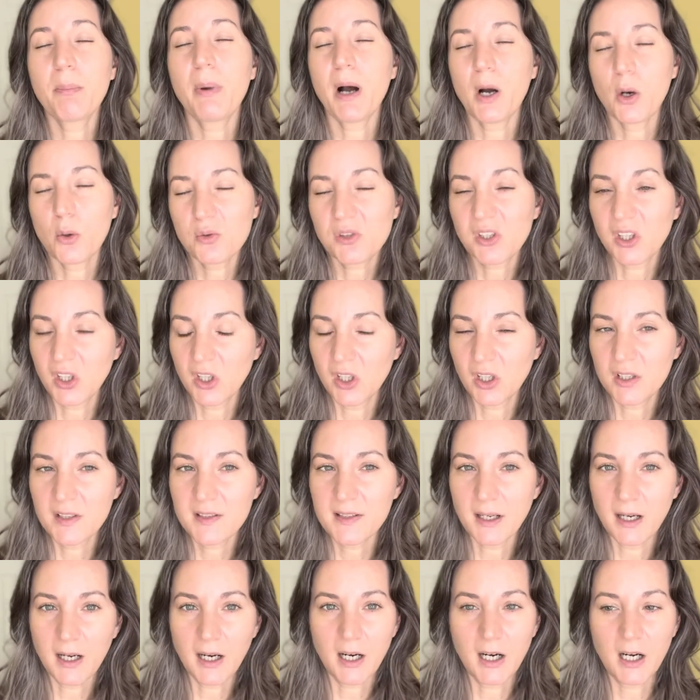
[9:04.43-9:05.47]
powders
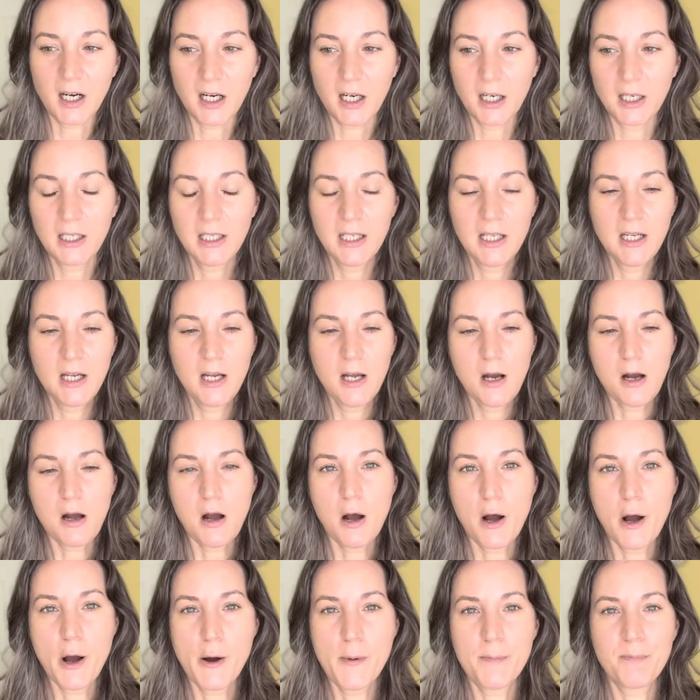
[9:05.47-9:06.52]
are,
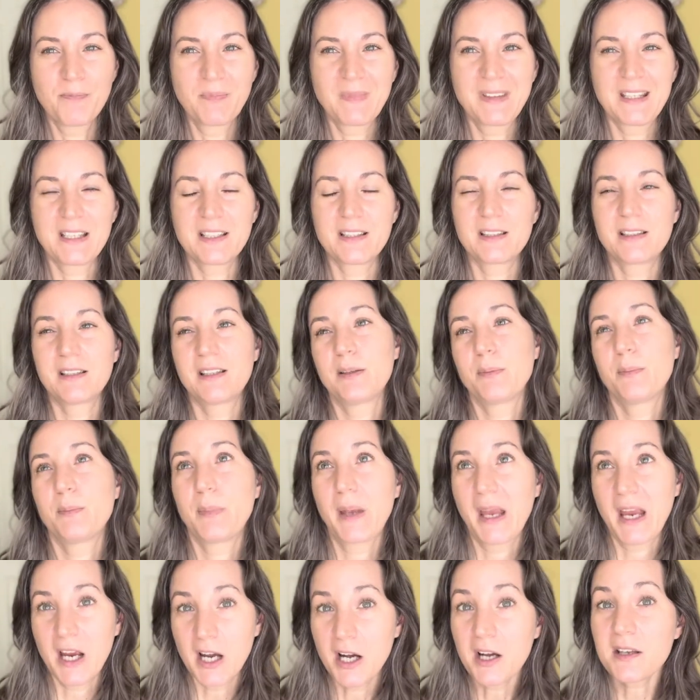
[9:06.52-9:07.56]

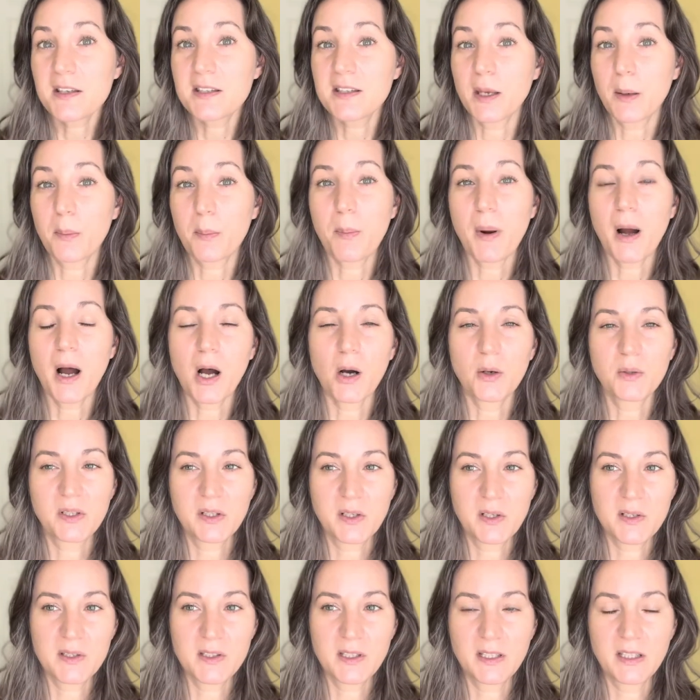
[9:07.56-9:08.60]
because they're
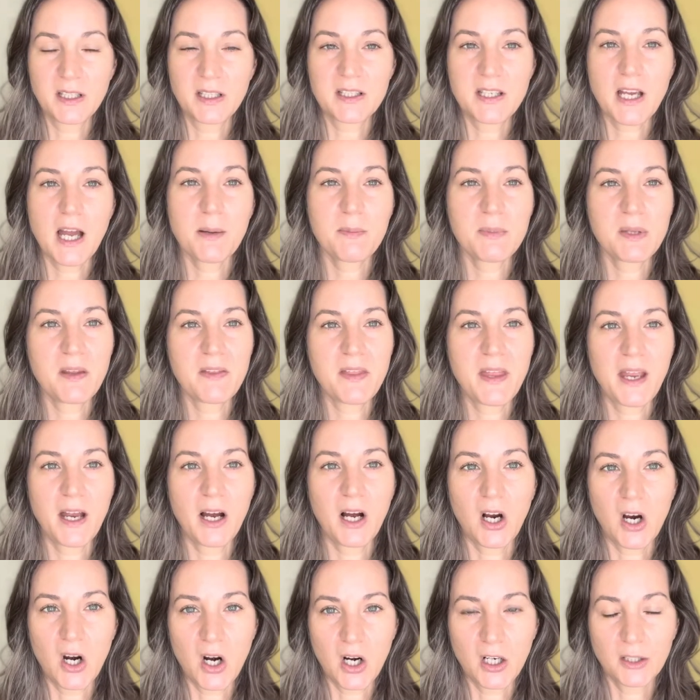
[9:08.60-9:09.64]
powders and the type that they
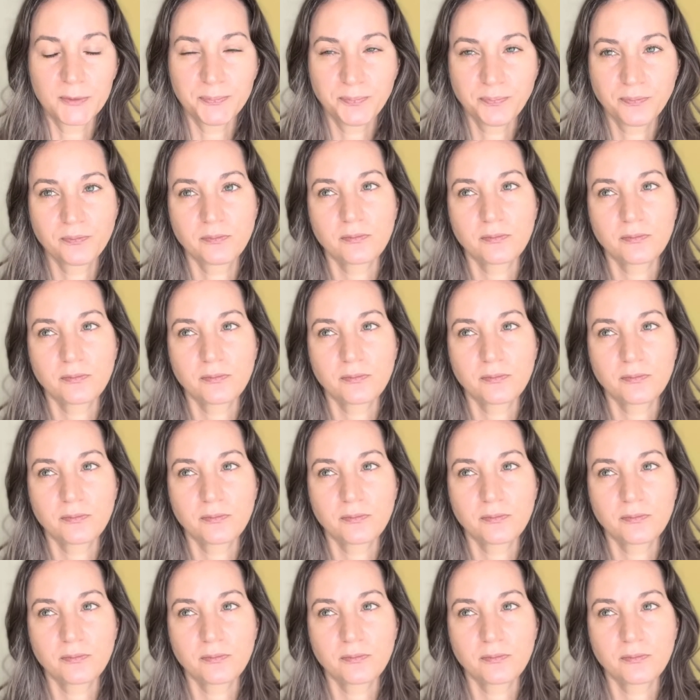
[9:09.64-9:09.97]
are,